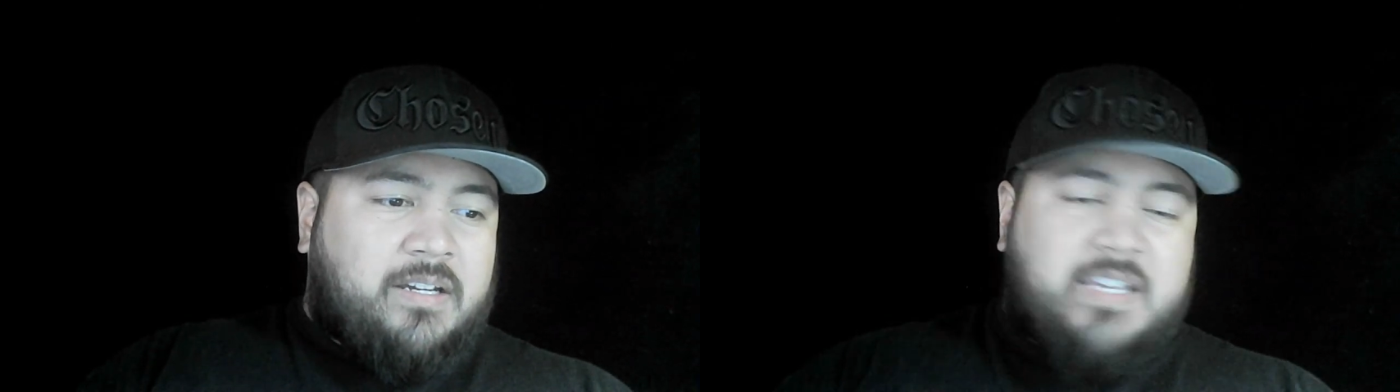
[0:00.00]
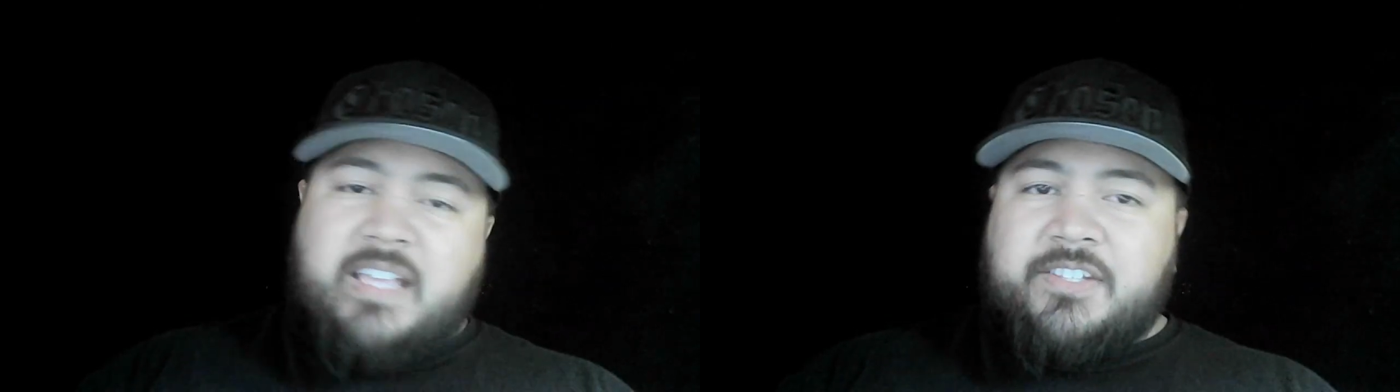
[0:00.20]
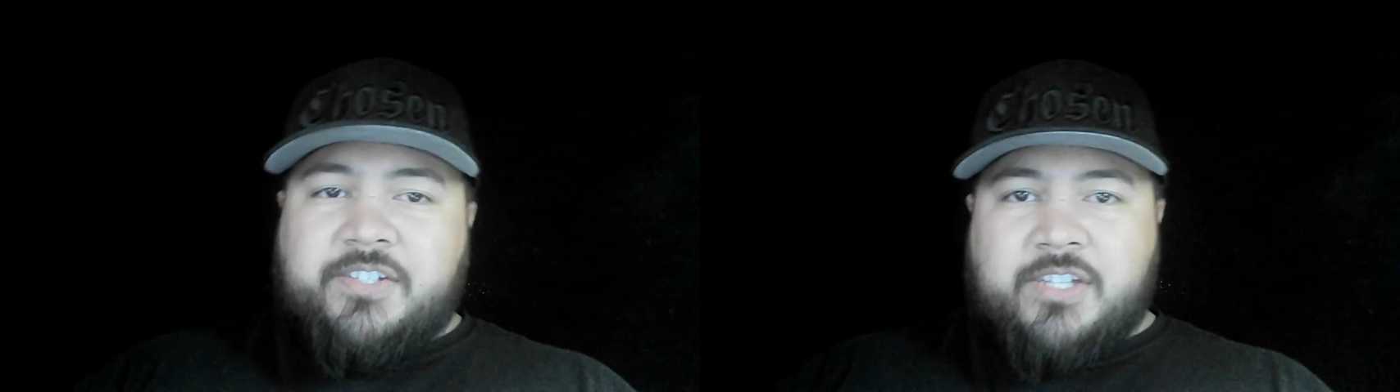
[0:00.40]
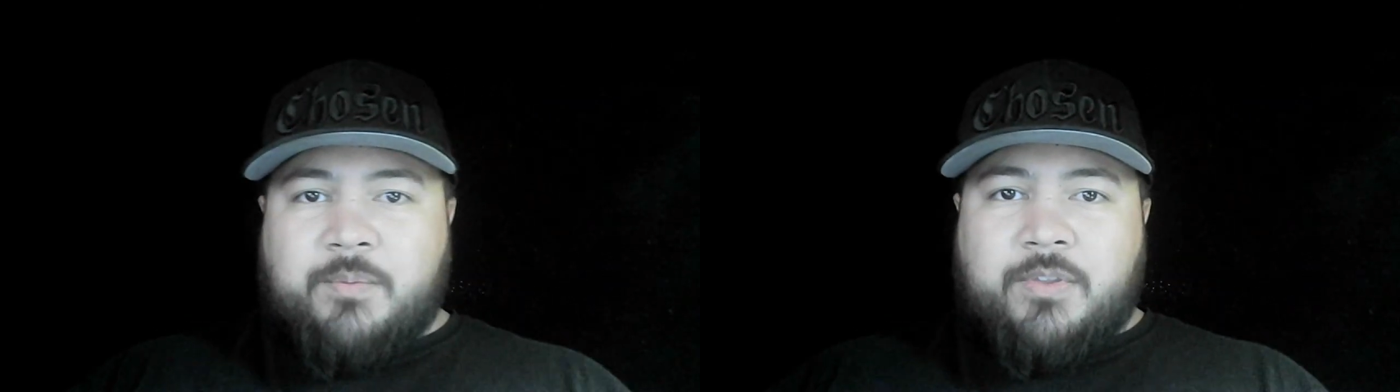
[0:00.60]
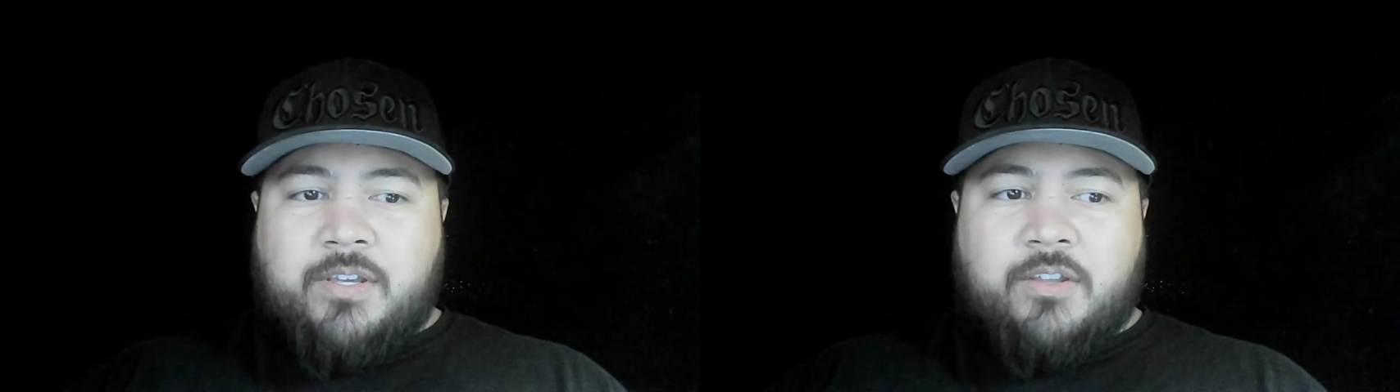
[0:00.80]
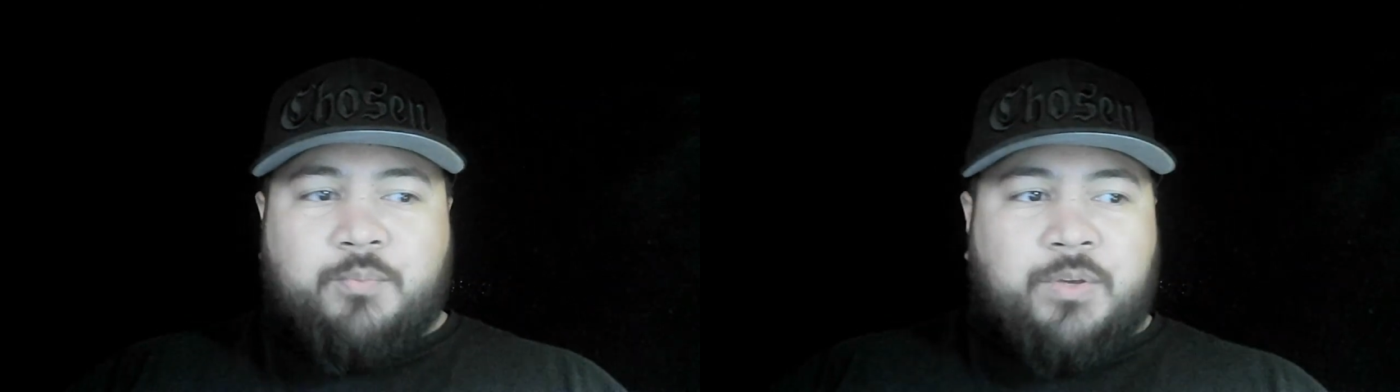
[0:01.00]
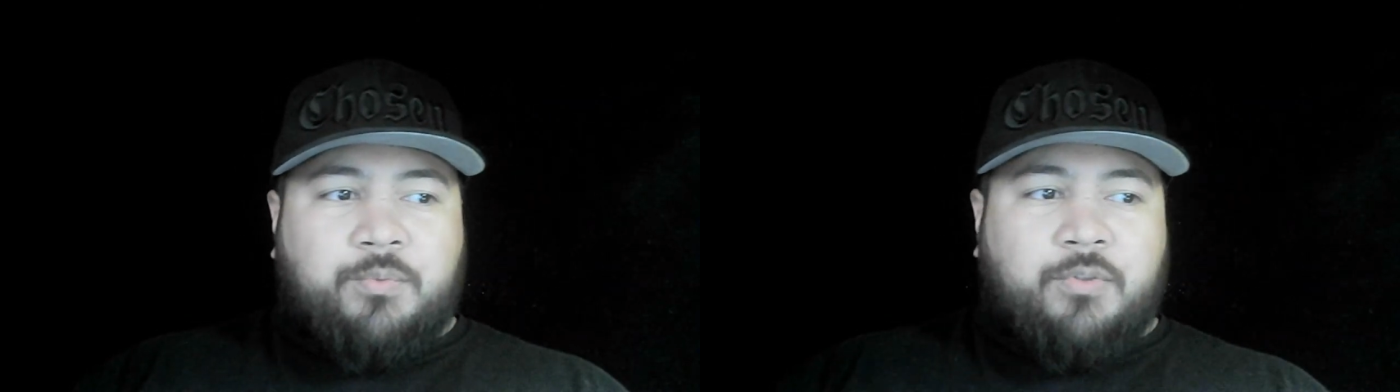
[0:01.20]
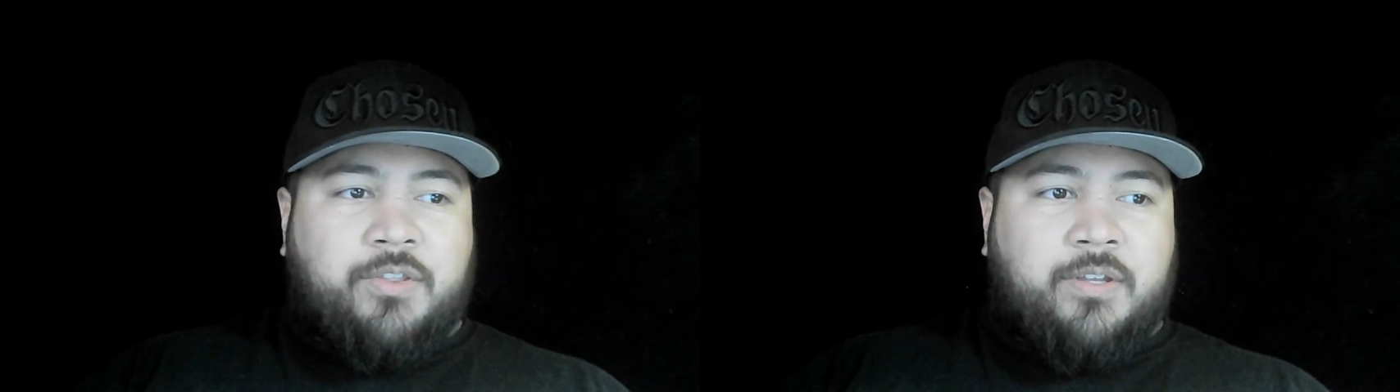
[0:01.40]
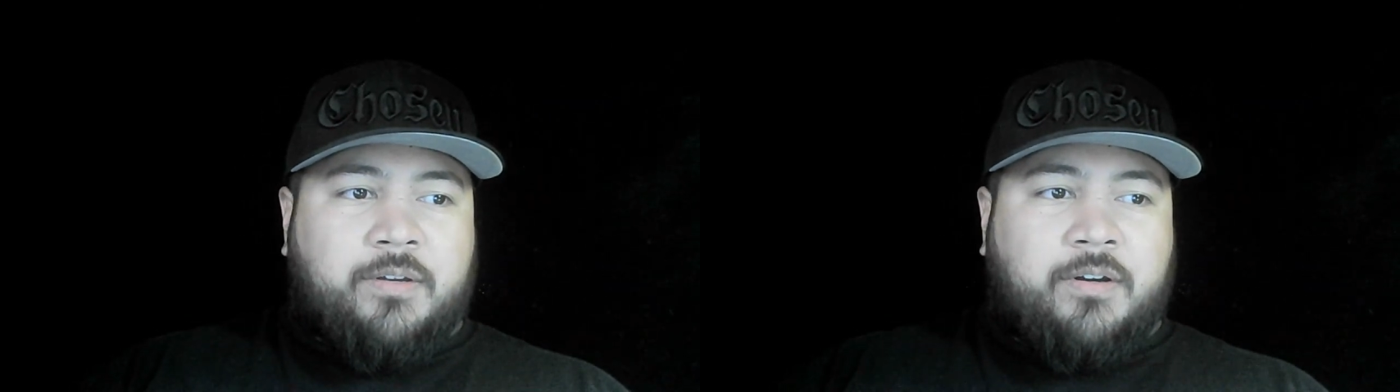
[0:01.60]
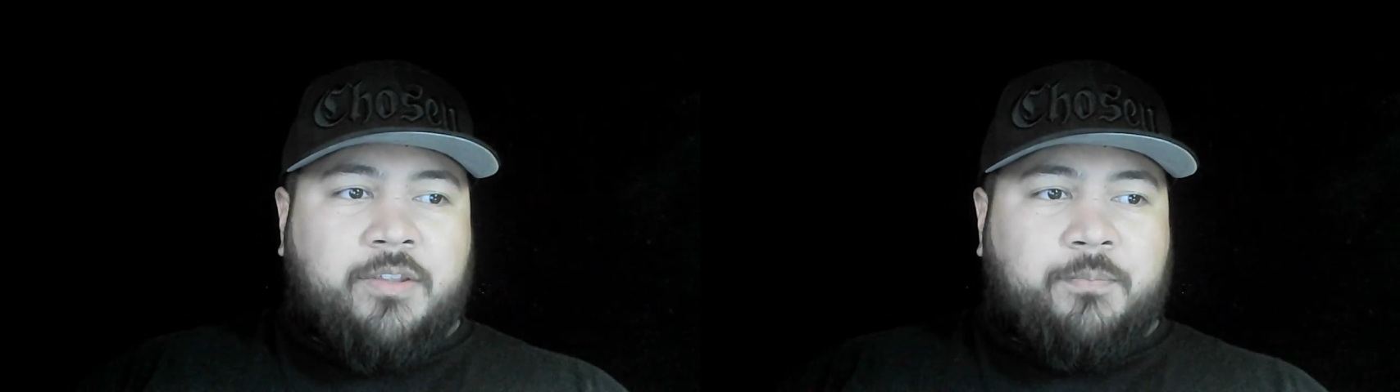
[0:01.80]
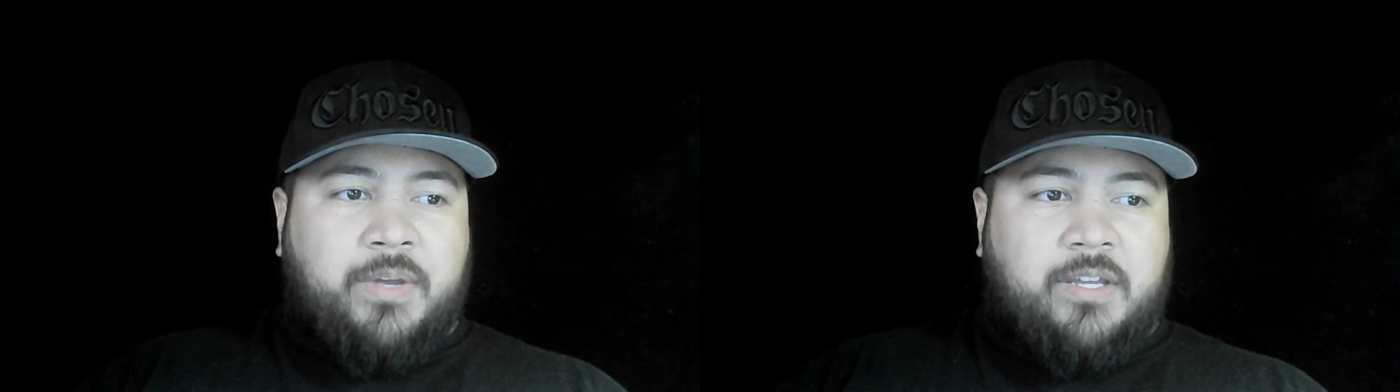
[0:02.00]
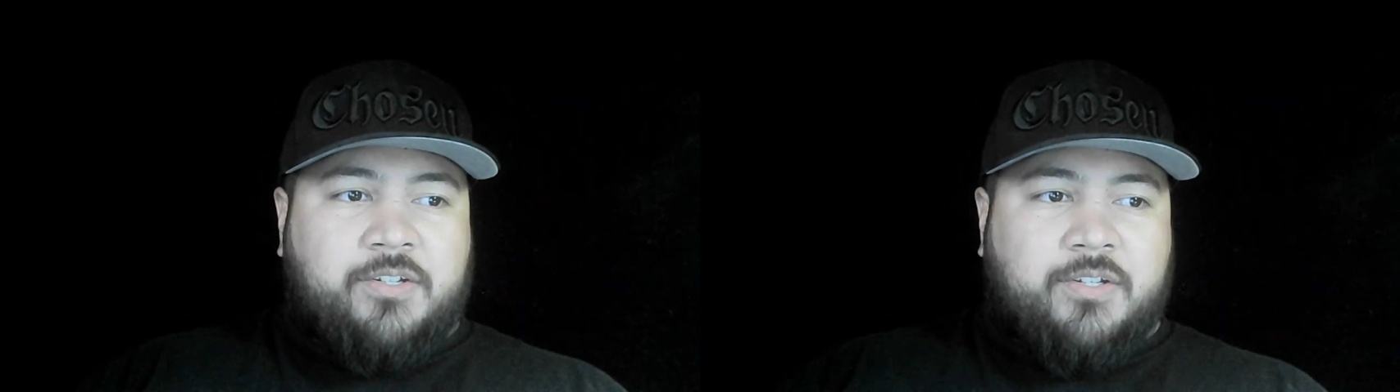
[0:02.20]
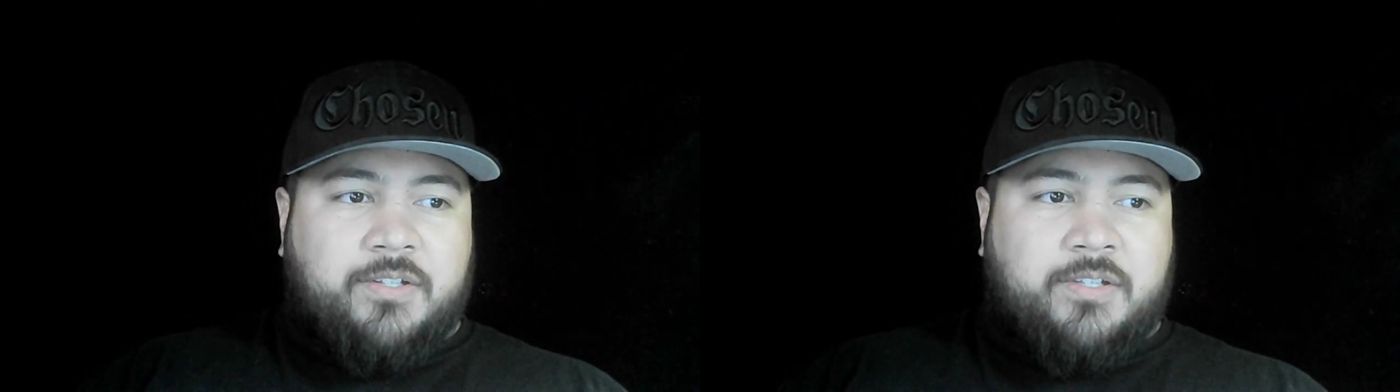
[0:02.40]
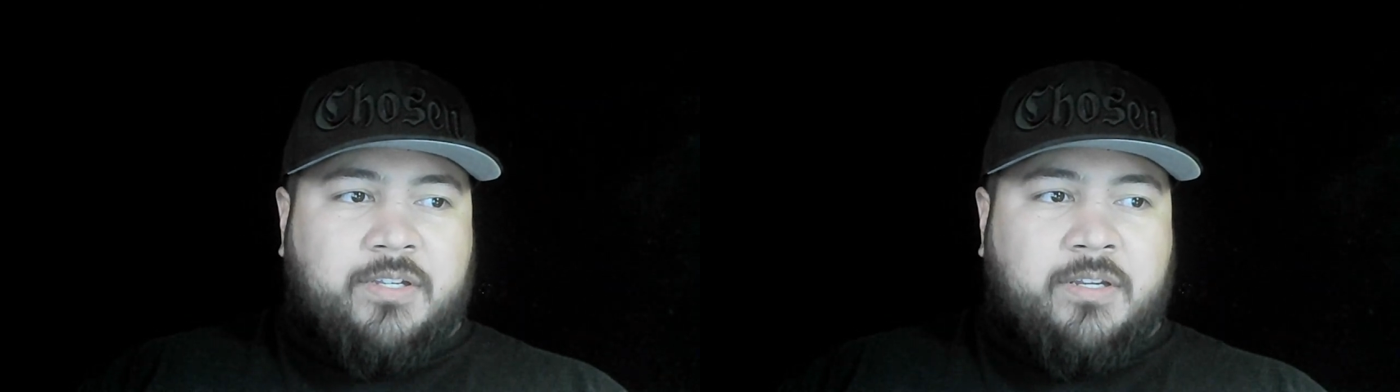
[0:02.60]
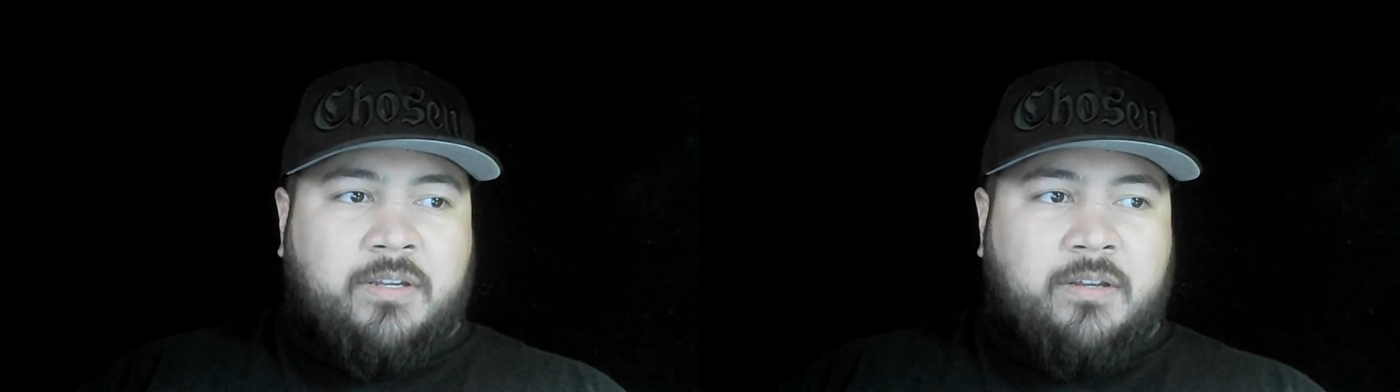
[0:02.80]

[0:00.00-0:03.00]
against some of the other people on the page's